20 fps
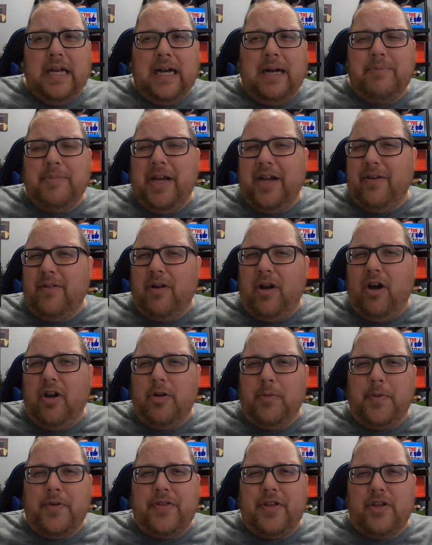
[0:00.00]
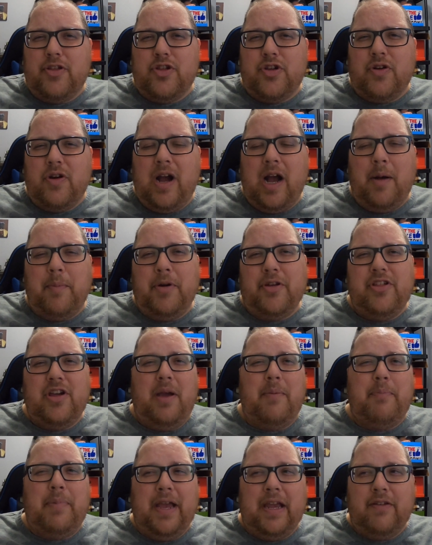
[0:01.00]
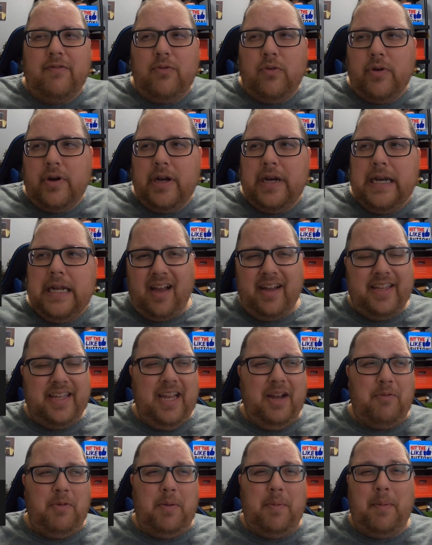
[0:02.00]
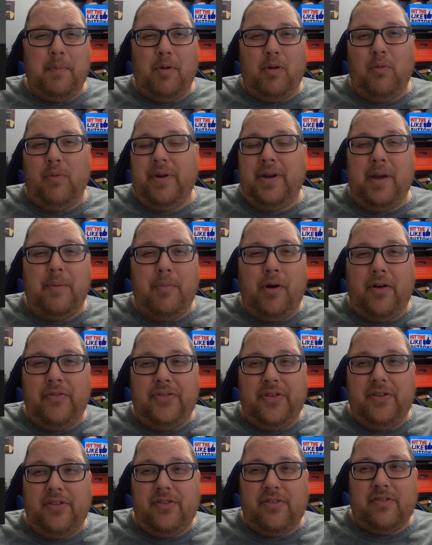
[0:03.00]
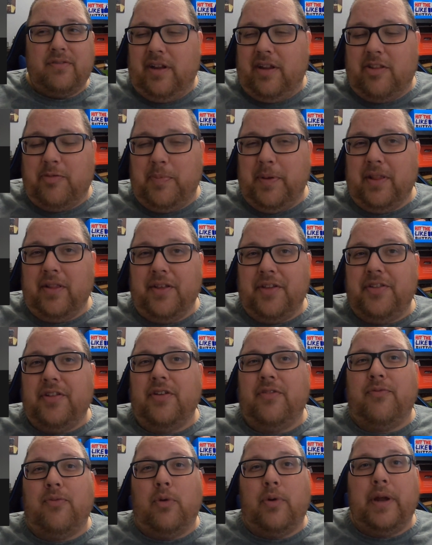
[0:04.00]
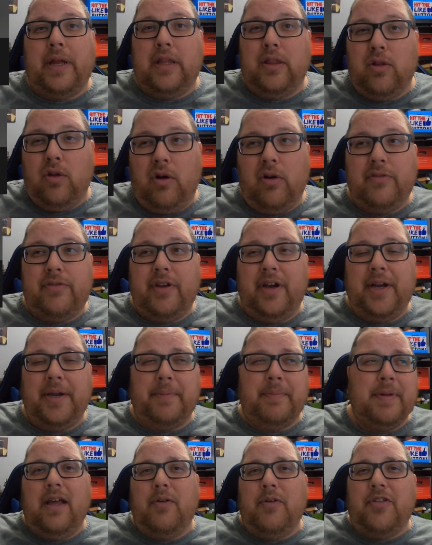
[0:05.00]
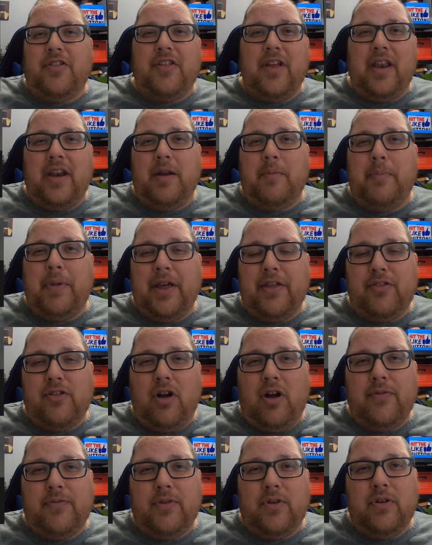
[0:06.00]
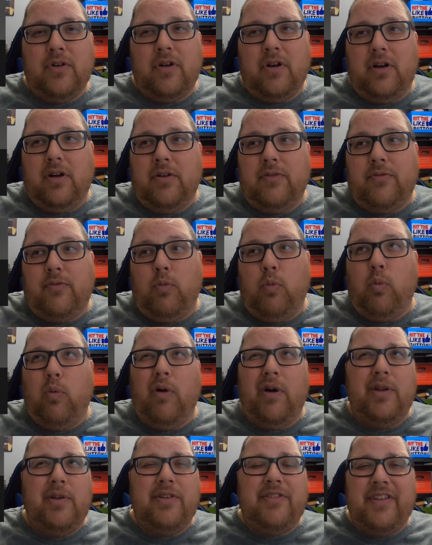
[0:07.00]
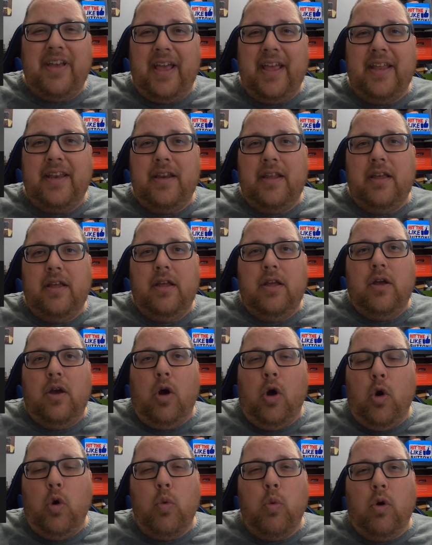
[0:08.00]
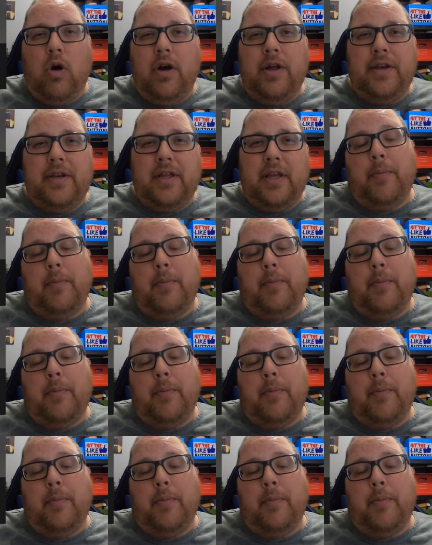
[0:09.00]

I'm not 100% sure how much I paid for it. I can't remember when I bought this. It's been listed for a long time. I was sent a best offer of 110.01.